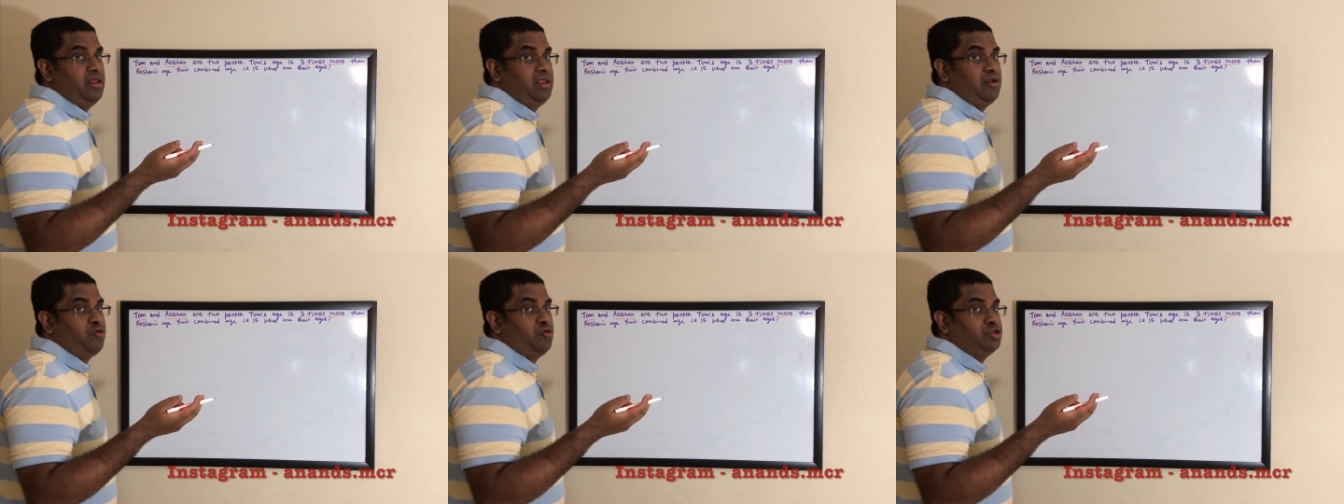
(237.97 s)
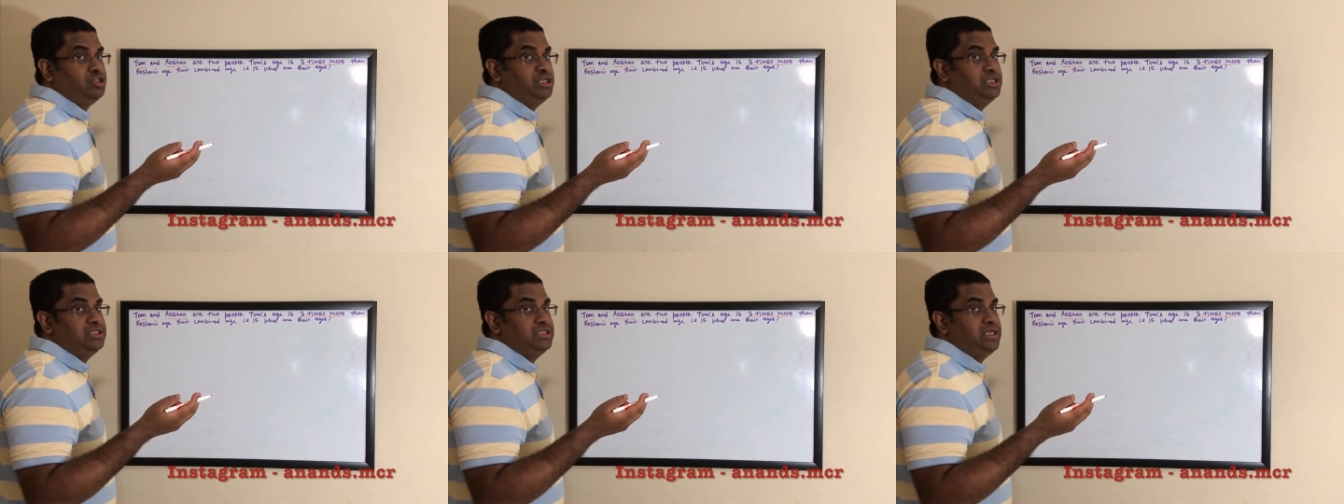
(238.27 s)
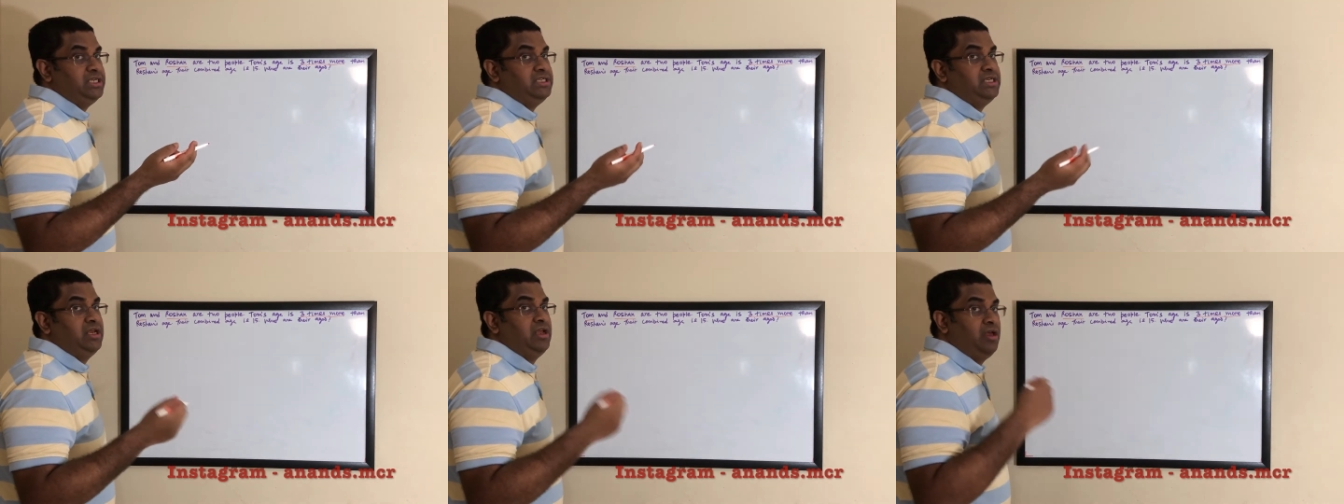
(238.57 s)
Roshan's
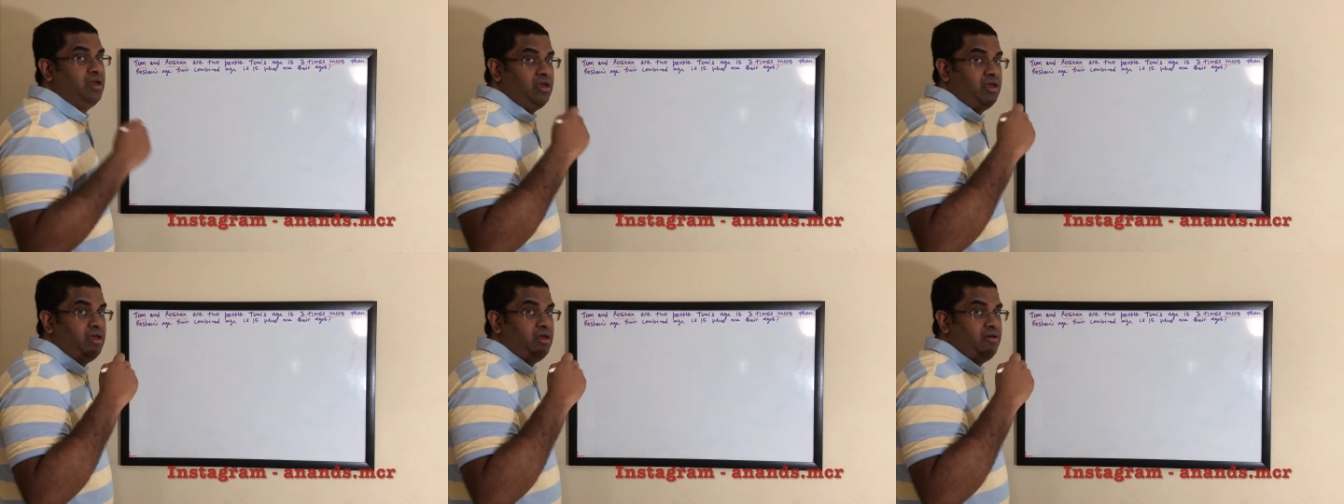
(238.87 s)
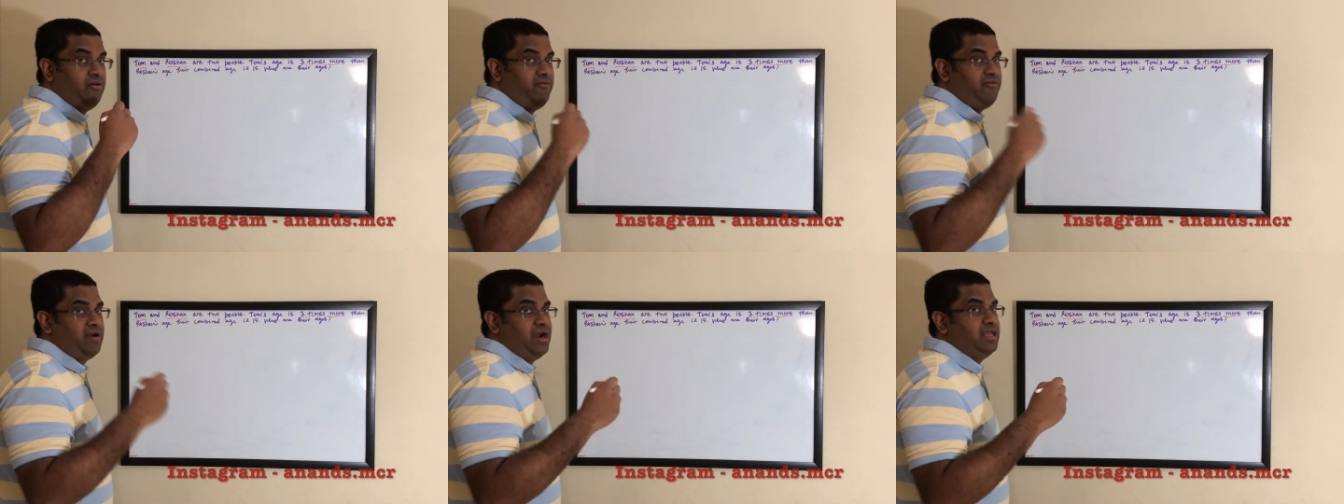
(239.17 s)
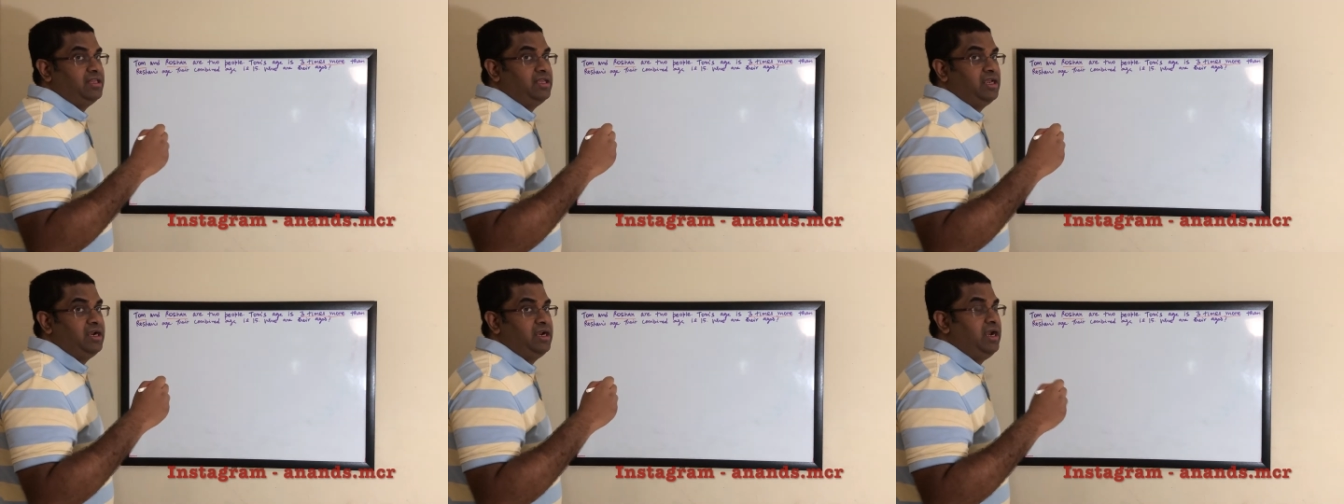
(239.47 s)
age.
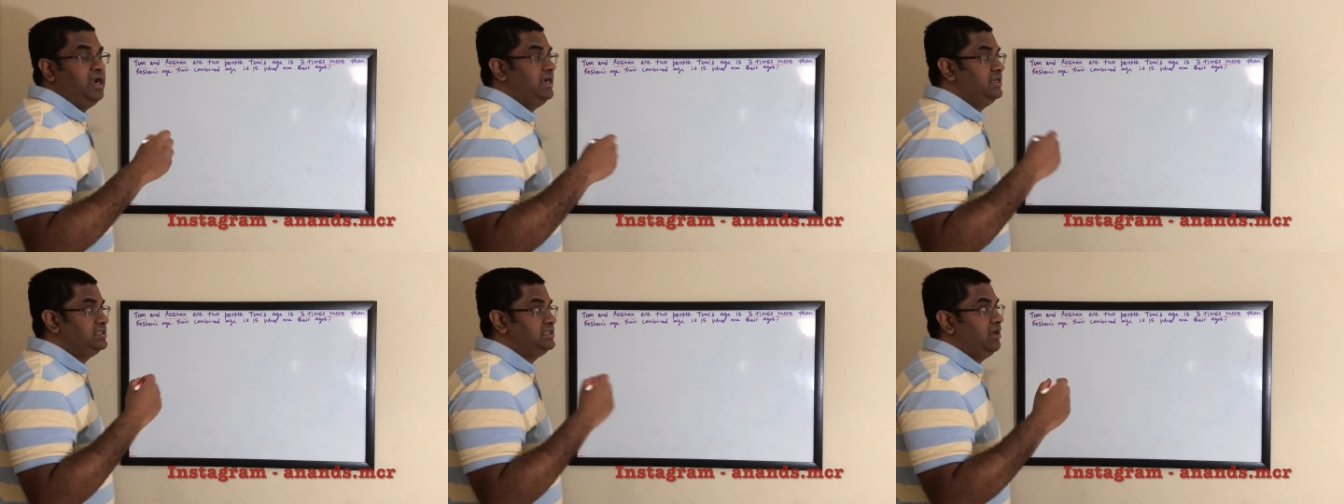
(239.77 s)
Rather, it is